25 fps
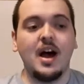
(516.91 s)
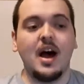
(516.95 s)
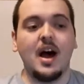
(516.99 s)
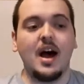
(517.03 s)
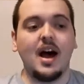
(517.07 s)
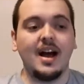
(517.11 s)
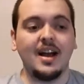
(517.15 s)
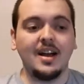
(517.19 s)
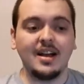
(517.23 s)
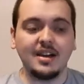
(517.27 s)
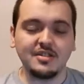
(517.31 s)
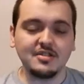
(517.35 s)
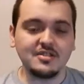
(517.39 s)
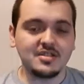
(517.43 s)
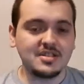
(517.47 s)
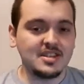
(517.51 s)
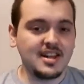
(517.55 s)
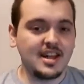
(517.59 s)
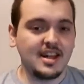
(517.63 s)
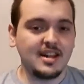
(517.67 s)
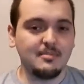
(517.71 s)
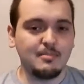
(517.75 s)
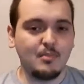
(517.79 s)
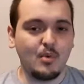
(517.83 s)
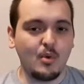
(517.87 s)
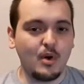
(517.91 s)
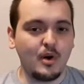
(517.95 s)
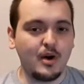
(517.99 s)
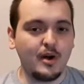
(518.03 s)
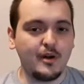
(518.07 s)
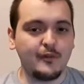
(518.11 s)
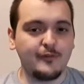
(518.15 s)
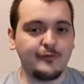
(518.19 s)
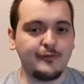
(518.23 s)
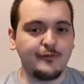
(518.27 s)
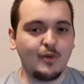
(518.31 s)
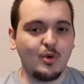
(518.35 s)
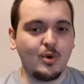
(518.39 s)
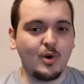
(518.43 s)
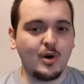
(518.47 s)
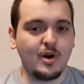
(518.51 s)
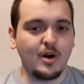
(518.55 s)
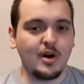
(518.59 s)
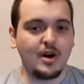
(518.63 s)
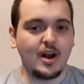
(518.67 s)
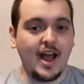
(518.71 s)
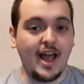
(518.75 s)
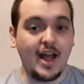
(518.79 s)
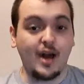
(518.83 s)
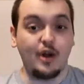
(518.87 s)
I understand more
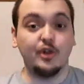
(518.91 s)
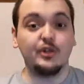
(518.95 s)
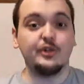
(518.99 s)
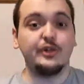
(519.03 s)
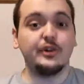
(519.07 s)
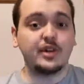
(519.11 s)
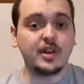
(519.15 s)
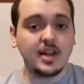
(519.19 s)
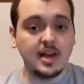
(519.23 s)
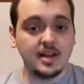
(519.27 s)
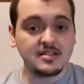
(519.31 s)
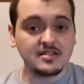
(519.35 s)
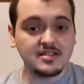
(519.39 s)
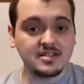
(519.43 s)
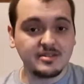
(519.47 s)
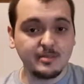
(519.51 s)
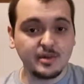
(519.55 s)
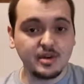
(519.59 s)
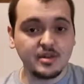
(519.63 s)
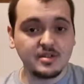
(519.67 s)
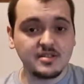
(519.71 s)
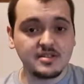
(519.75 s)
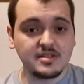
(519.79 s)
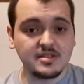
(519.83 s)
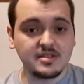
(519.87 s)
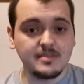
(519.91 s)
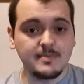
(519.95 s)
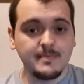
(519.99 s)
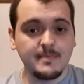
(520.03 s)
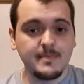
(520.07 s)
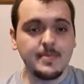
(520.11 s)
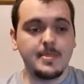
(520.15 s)
for elder customers,